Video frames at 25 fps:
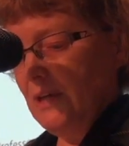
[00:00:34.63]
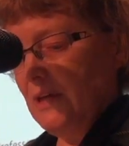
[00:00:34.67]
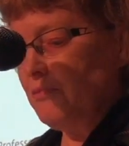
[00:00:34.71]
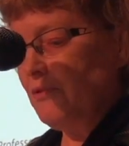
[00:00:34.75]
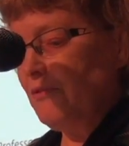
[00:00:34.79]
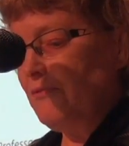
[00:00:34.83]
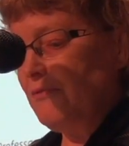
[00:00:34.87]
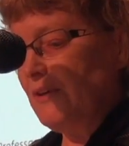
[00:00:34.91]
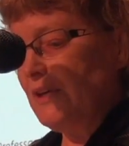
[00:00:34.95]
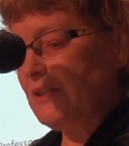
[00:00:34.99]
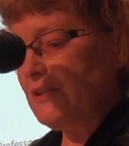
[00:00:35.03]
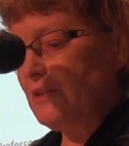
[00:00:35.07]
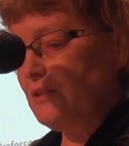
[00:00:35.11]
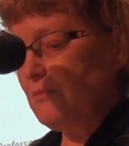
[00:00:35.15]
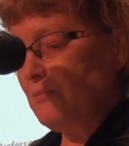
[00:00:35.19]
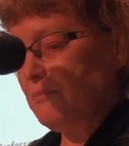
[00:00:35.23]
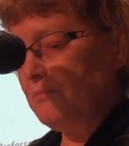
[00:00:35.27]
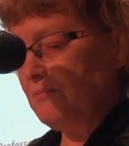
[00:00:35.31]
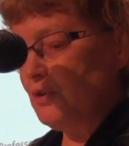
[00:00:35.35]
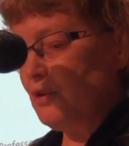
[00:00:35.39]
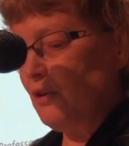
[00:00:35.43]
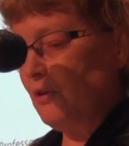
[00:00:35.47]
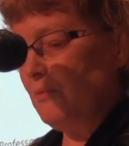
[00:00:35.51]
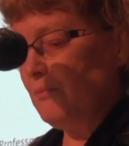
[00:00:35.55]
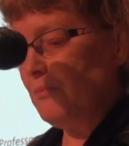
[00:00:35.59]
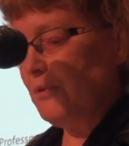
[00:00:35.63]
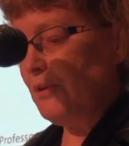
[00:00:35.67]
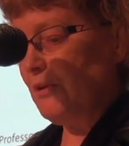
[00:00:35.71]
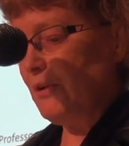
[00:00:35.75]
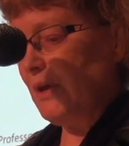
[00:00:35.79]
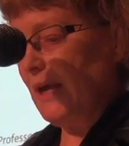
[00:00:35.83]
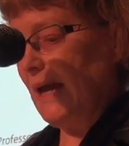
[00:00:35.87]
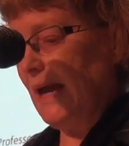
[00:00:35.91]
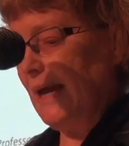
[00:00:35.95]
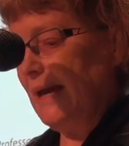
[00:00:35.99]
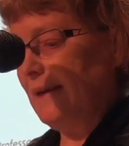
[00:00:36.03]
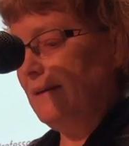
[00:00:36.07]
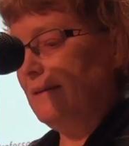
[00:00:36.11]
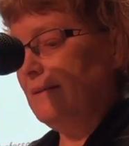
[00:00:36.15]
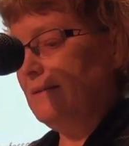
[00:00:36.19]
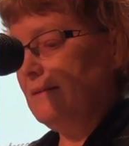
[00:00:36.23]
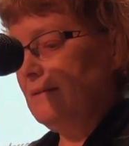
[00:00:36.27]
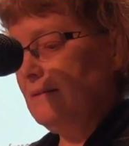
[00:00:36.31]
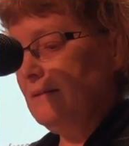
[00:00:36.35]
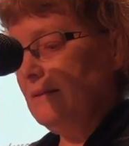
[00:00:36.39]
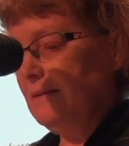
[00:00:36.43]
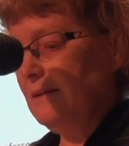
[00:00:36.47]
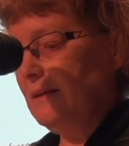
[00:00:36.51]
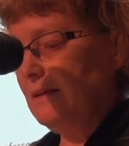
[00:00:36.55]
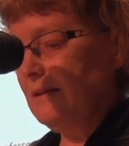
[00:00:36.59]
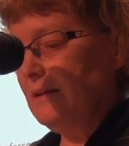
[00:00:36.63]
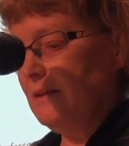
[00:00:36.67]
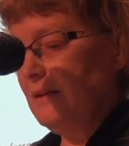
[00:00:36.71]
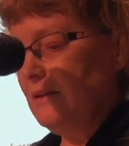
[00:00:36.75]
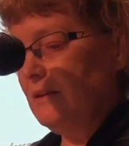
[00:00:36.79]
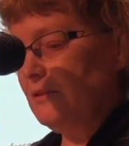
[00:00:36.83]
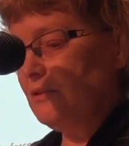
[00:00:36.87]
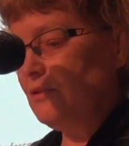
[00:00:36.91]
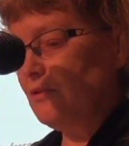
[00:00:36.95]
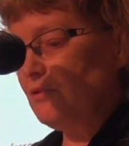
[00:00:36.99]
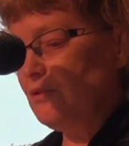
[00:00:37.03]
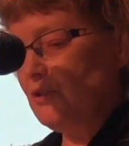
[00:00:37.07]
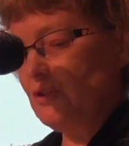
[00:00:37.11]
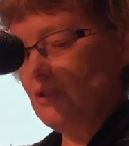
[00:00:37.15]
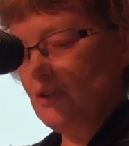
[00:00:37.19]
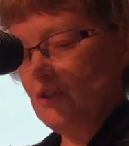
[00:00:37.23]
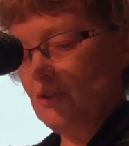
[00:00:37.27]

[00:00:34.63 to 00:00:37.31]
Professor John Buchanan, Dr.